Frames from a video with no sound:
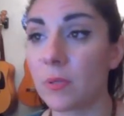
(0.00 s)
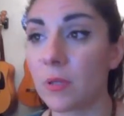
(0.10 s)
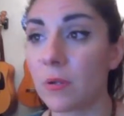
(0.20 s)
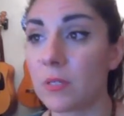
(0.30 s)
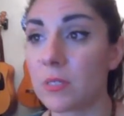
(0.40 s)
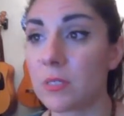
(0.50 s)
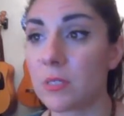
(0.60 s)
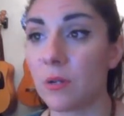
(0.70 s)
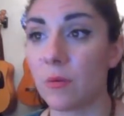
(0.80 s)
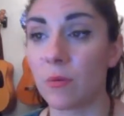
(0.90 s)
there is,
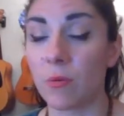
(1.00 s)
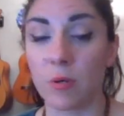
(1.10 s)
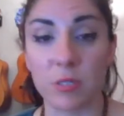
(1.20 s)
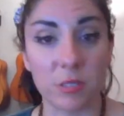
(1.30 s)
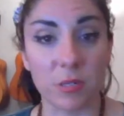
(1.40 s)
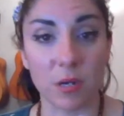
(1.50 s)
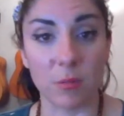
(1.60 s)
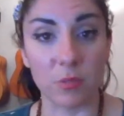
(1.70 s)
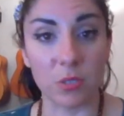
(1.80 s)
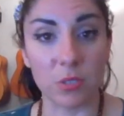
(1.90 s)
of course,
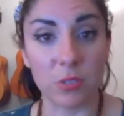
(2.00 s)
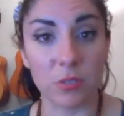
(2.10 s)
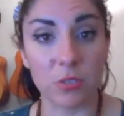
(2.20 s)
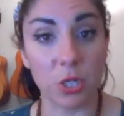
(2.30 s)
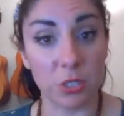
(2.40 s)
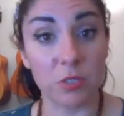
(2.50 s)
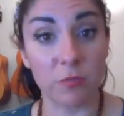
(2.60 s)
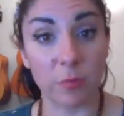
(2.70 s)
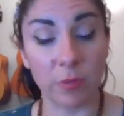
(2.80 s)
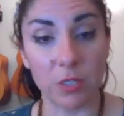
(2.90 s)
chances
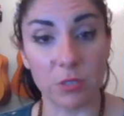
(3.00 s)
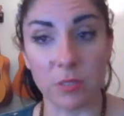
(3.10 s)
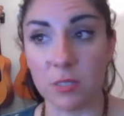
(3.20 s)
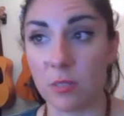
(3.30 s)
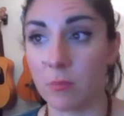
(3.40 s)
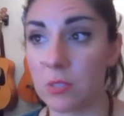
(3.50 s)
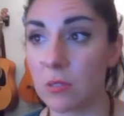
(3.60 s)
for plagiarism.